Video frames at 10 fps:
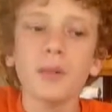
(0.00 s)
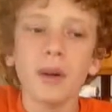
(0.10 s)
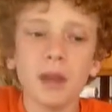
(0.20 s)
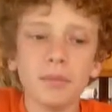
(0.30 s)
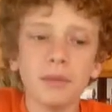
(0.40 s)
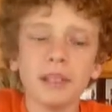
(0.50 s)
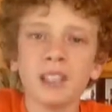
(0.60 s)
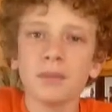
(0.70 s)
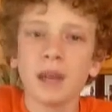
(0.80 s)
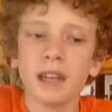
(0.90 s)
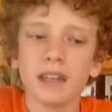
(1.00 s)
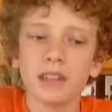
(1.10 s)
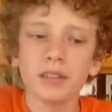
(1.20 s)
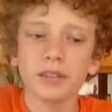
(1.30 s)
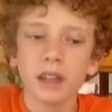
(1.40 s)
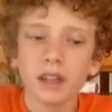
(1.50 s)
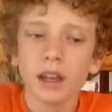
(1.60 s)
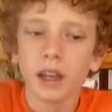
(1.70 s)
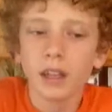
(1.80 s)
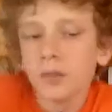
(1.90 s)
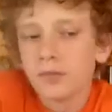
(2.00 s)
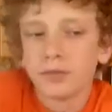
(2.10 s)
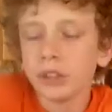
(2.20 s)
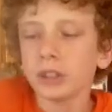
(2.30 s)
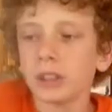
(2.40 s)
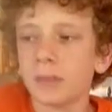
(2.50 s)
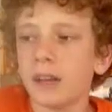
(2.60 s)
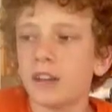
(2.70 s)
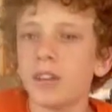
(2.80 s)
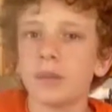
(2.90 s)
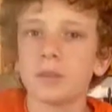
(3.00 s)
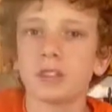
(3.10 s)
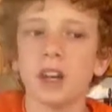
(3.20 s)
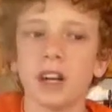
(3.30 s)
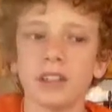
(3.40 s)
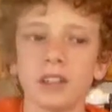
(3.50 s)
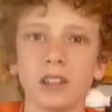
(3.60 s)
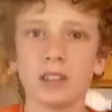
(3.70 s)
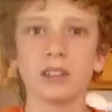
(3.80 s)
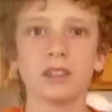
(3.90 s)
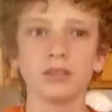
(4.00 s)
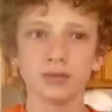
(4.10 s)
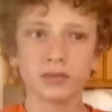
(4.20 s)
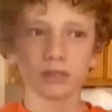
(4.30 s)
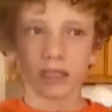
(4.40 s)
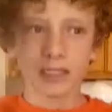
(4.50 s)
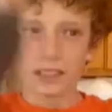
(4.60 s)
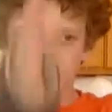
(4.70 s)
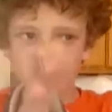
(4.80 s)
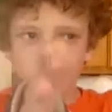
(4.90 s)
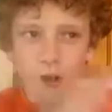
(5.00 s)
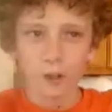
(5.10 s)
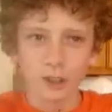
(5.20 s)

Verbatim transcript: But being competitive, I, I am fairly competitive, I'm just not like tunnel